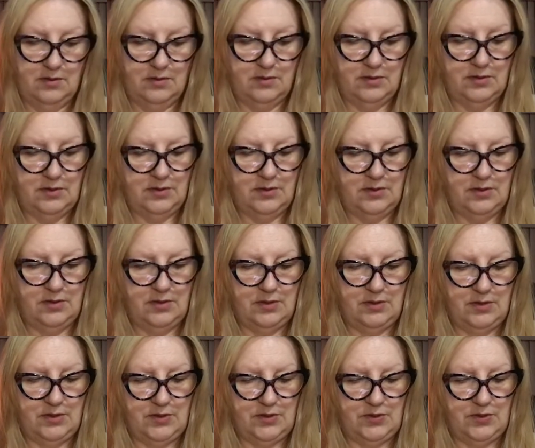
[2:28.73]
There's a
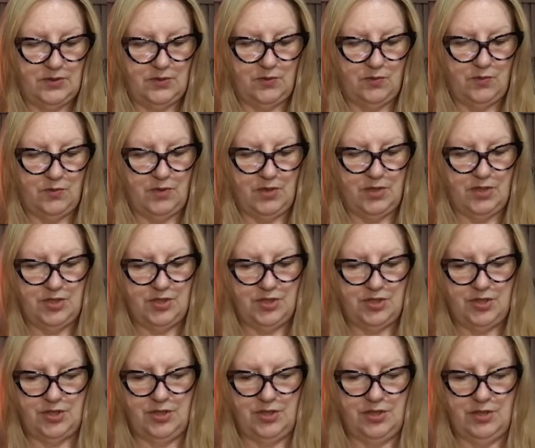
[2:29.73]
little
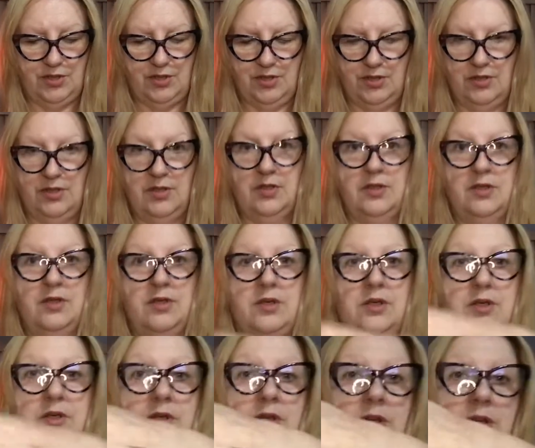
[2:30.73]
swatch.
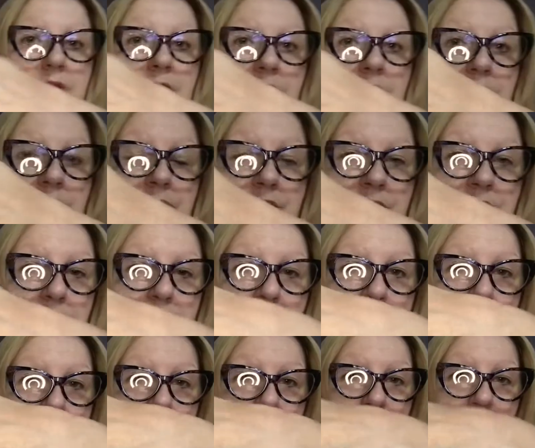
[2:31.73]
There's
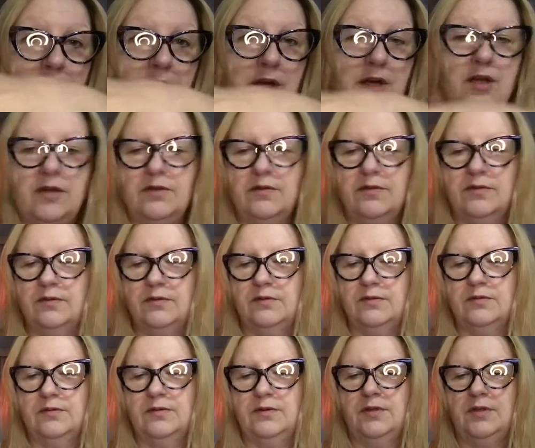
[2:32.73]
that color.
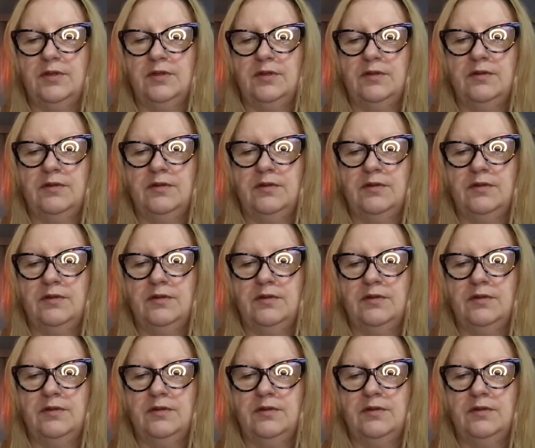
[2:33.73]
Okay.